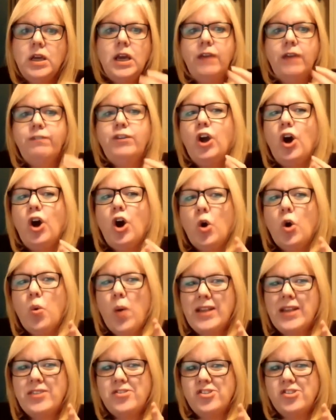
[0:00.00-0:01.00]
If you're
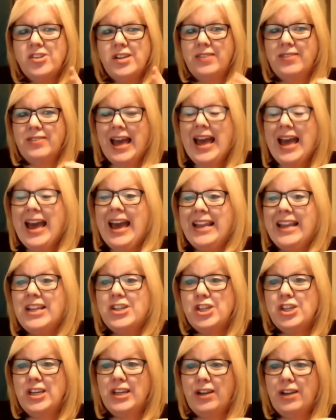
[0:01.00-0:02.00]
questioning the
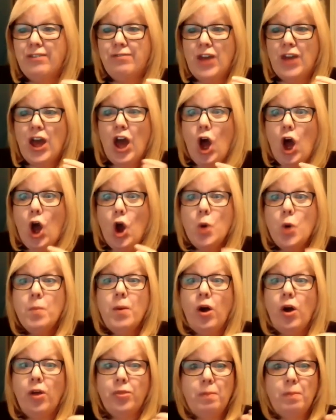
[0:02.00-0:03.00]
hygiene of the home
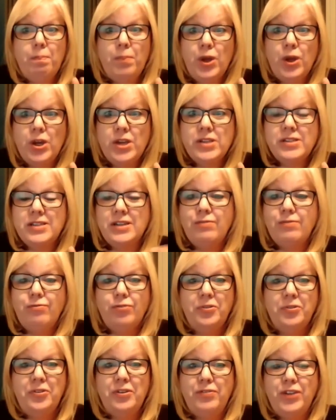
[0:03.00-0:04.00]
or the person in front of